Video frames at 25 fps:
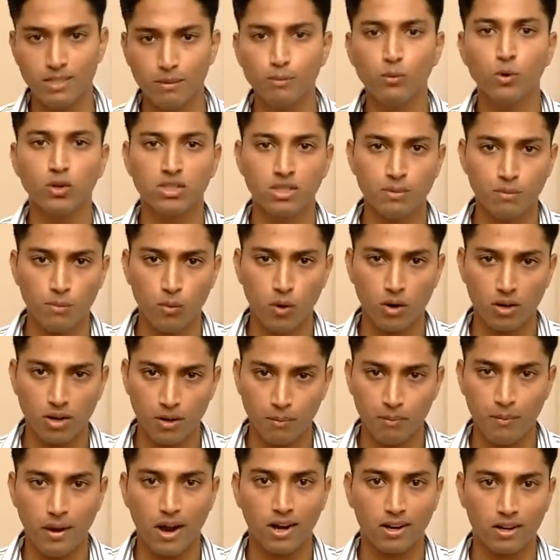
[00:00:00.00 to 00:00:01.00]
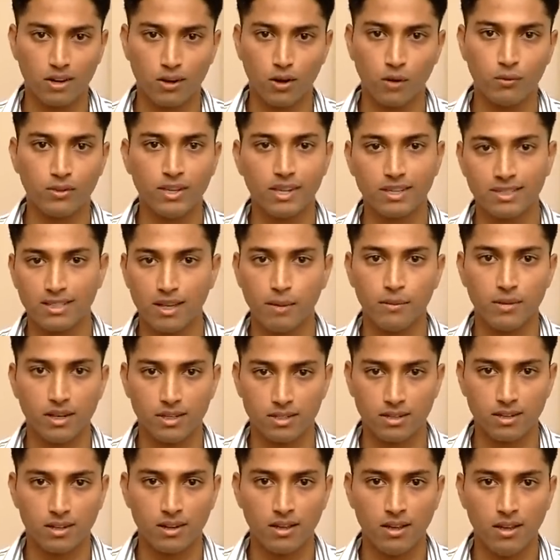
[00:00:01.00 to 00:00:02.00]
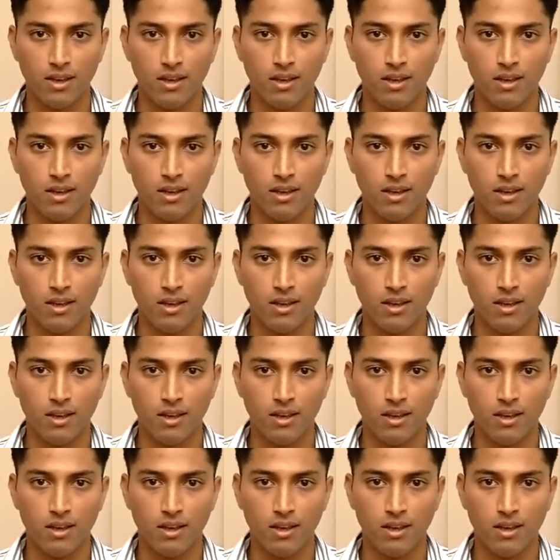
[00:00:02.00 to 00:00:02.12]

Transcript: most important part of the examination.